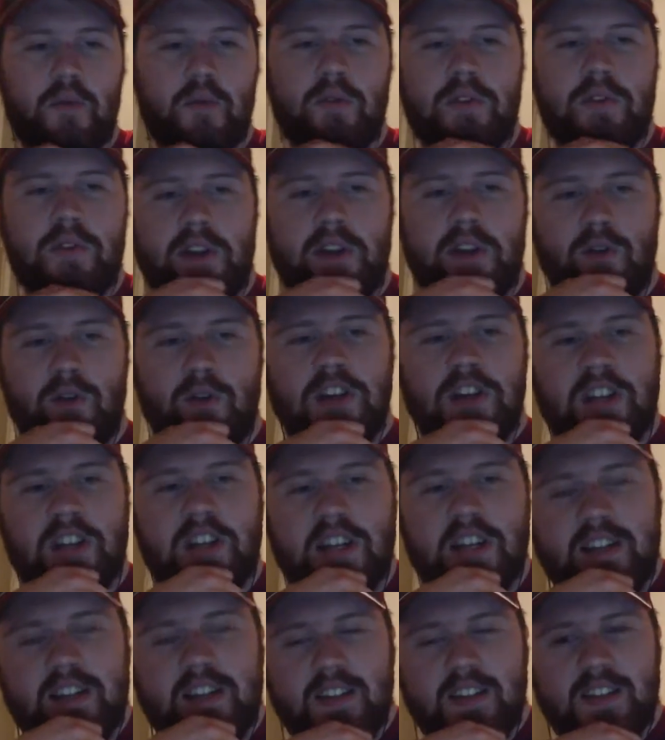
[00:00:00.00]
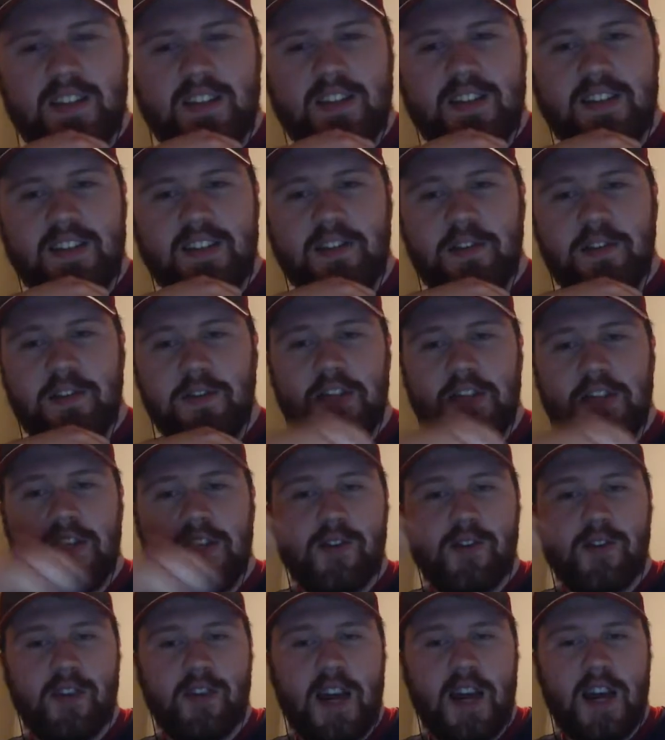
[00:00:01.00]
they're reconnecting and they're
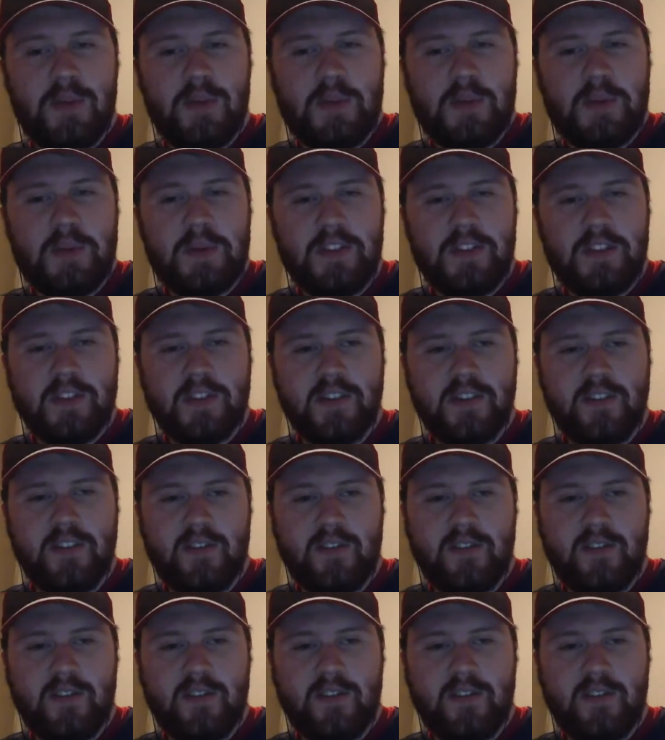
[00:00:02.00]
eating crappy pizza,